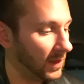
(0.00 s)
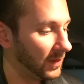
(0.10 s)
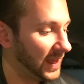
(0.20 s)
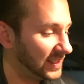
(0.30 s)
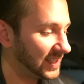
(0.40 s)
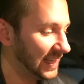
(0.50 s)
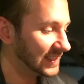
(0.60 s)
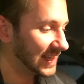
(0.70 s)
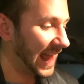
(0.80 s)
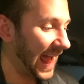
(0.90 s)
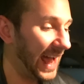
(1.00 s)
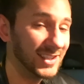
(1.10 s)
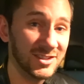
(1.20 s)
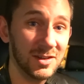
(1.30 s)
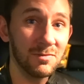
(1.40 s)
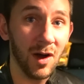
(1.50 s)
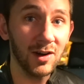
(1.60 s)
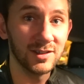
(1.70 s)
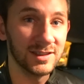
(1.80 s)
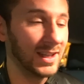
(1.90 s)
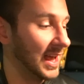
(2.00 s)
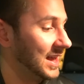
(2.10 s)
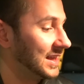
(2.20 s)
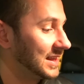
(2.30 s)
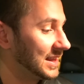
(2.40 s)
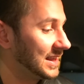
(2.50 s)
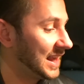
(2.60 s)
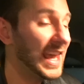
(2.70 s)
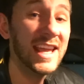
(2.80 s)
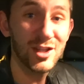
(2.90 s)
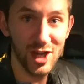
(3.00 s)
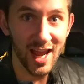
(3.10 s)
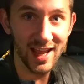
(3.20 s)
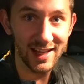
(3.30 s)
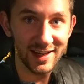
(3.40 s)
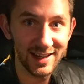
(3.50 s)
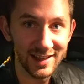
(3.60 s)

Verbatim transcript: This is an Aston Martin keychain.